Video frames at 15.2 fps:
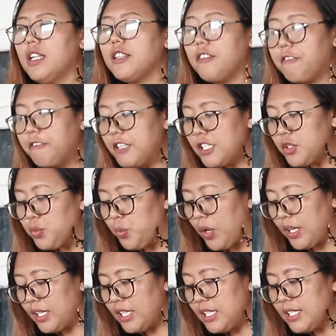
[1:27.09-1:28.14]
The first
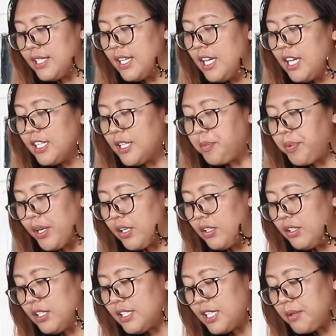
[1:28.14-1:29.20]
one is the
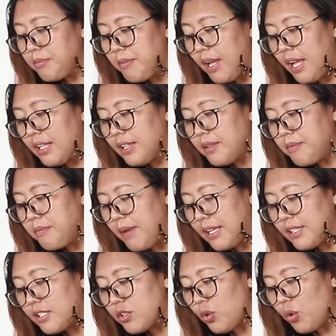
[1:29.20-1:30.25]
Paleolithic man
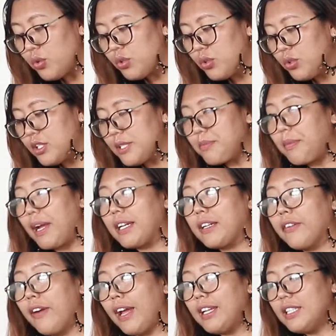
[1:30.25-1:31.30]
made stone tools by
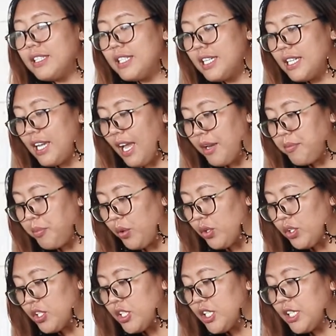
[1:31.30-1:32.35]
grinding and
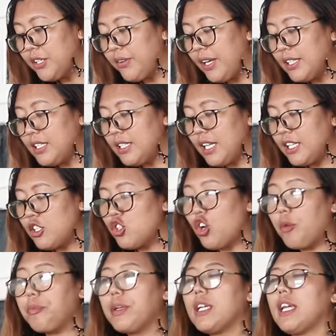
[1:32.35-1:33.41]
polishing rather than
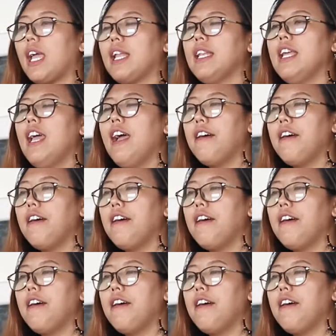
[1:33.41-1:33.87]
chopping and